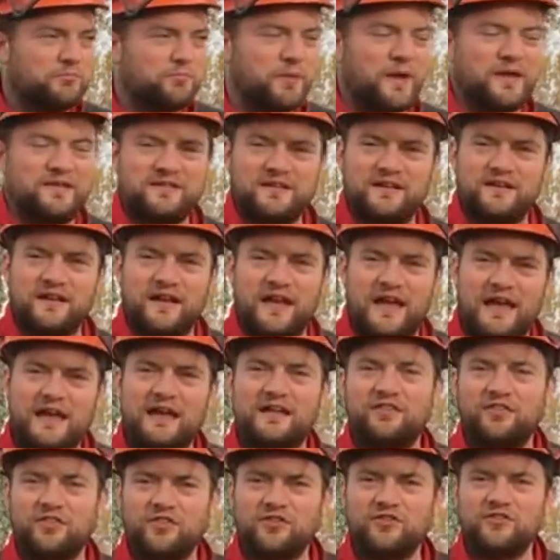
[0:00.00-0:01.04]
basically
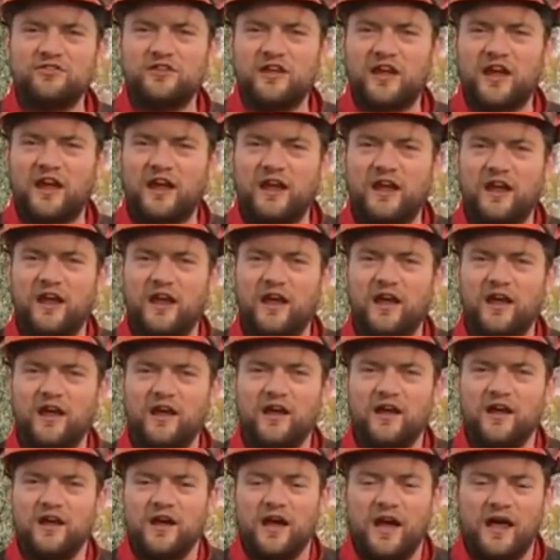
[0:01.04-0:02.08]
hit the stake
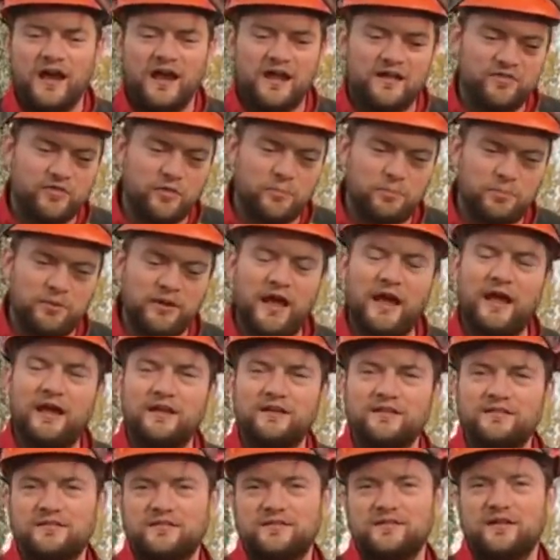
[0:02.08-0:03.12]
and hit the
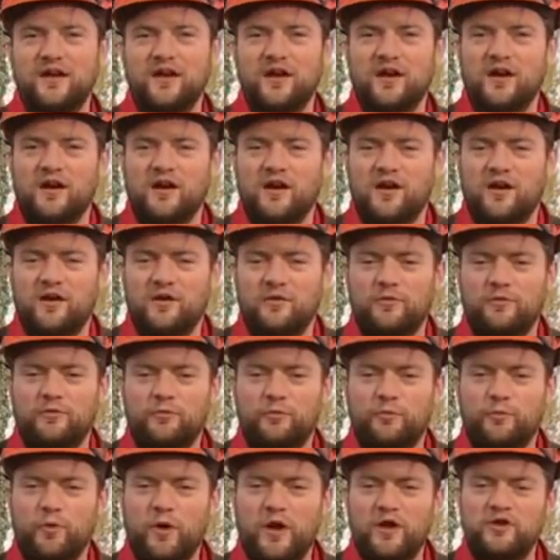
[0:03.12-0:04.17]
place,
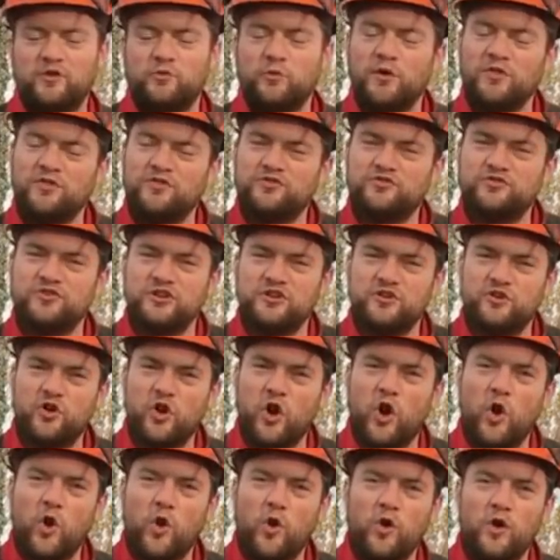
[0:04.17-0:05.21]
and you want the tree to
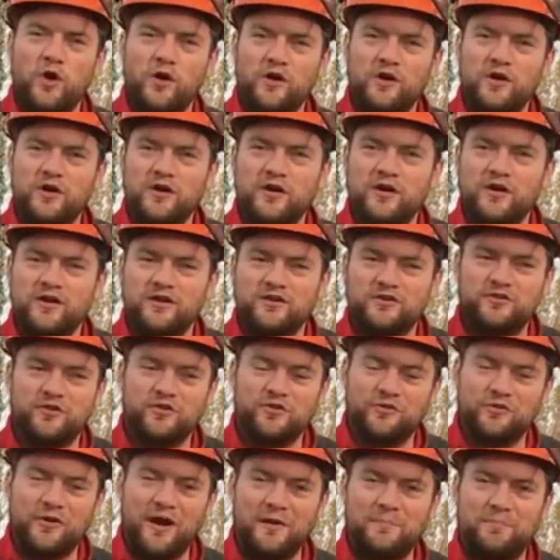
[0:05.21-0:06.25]
go to
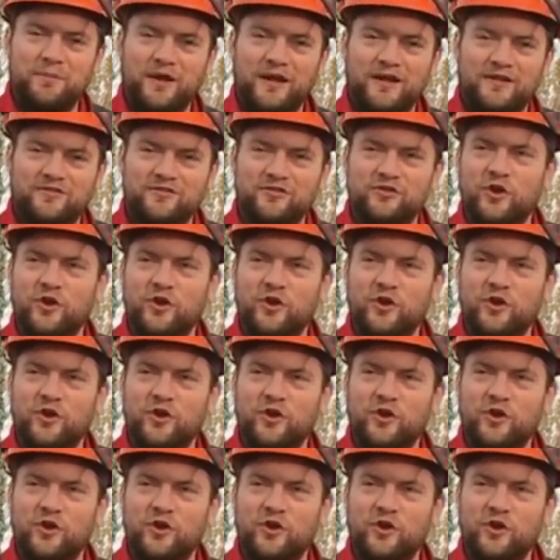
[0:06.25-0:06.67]
the right place.